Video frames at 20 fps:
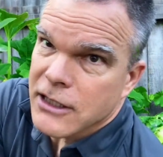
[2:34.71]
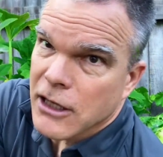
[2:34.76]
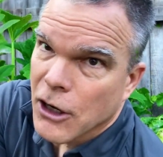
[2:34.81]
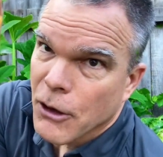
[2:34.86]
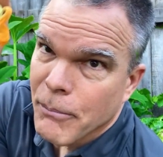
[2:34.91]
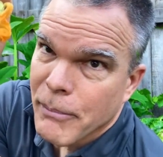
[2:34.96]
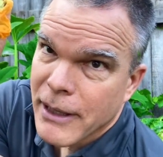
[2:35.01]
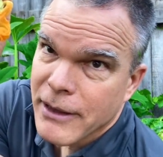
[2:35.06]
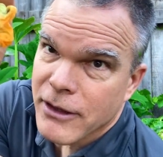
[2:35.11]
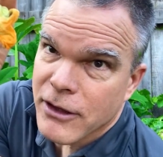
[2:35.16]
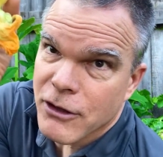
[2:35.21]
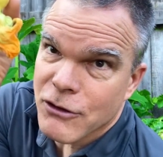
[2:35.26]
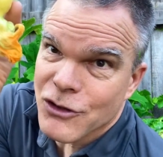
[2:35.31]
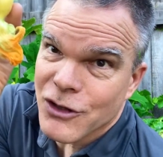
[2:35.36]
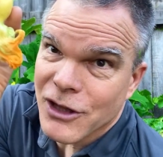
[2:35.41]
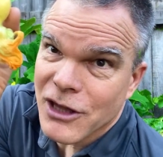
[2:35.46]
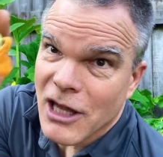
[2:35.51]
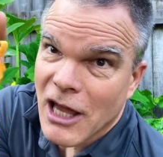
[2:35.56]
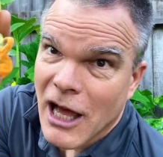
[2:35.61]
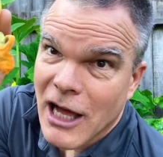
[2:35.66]
And I'll bet that there's
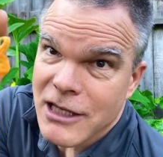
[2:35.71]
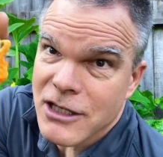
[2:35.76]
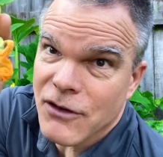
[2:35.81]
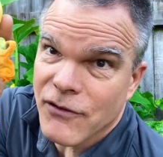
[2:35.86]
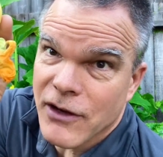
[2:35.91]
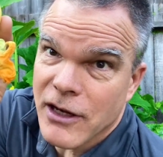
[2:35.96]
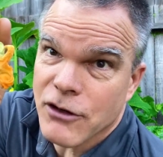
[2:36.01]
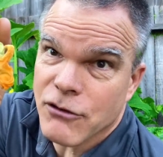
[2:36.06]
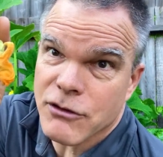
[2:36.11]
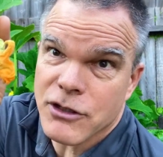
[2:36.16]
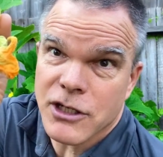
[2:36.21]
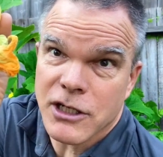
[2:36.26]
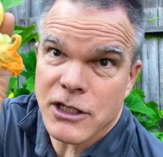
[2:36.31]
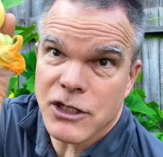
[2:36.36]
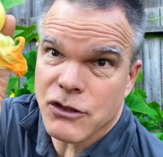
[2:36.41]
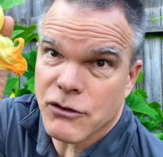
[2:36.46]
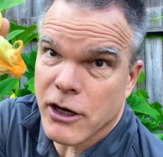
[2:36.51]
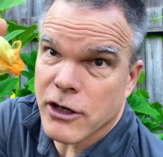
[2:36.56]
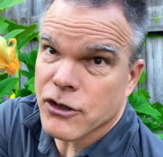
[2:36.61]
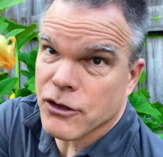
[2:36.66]
lots of interesting
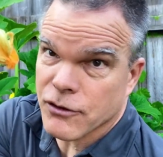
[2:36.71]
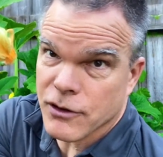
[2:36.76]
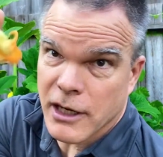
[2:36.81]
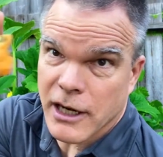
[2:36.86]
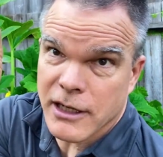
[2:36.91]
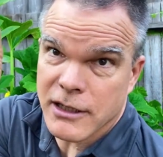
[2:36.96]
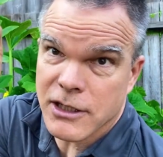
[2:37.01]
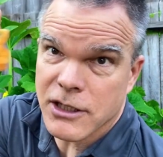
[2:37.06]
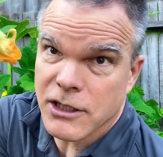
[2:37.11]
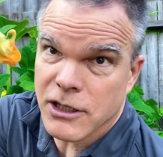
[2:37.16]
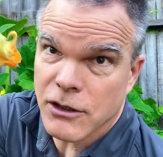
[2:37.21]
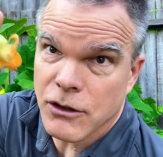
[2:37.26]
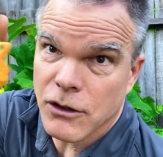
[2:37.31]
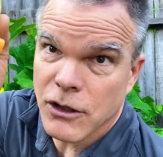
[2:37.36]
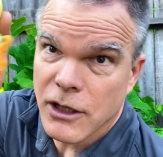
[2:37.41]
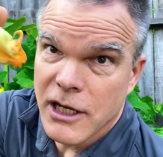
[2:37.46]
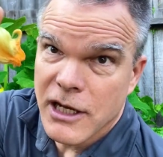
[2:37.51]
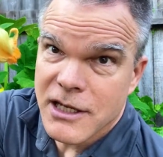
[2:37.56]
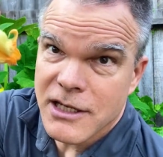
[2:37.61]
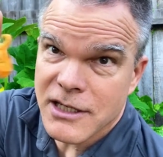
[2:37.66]
structure that I can still
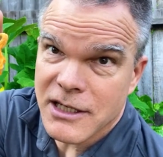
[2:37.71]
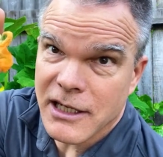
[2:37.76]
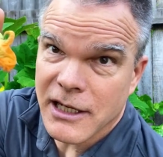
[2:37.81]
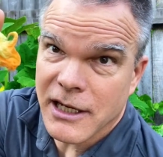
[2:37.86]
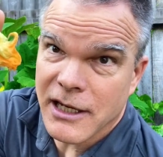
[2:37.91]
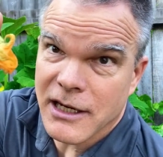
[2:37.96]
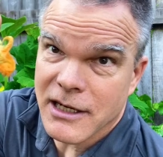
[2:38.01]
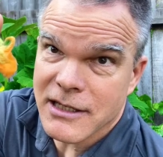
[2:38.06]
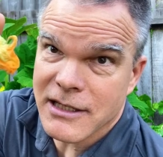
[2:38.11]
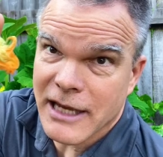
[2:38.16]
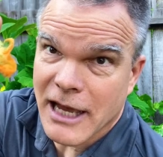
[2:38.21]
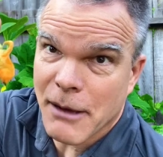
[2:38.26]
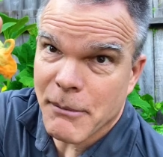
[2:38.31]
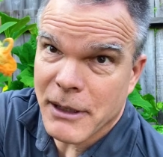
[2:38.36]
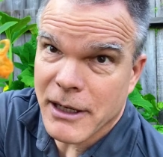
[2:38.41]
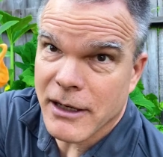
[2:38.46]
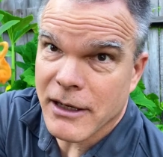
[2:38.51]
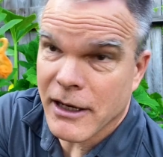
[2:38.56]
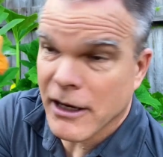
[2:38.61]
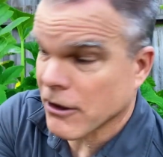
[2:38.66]
see and examine
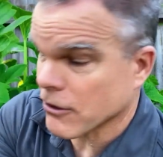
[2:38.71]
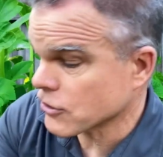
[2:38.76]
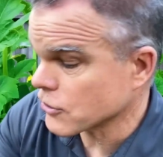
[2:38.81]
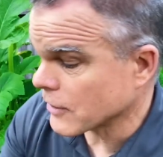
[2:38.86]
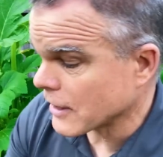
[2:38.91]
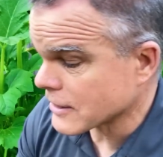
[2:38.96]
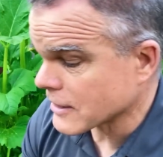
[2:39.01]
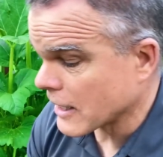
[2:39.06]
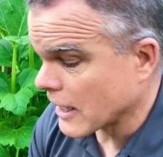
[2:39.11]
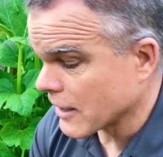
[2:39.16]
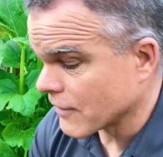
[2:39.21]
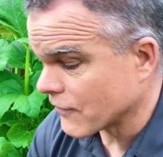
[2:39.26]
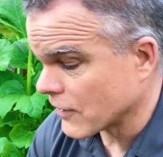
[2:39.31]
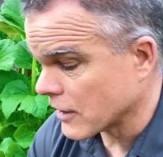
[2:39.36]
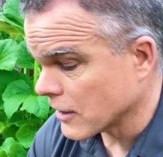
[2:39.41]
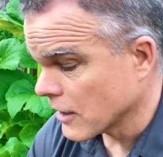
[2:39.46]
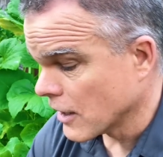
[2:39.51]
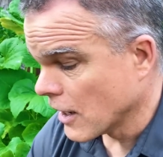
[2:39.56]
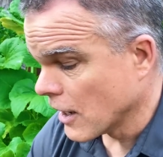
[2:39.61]
in here. So that's kind of a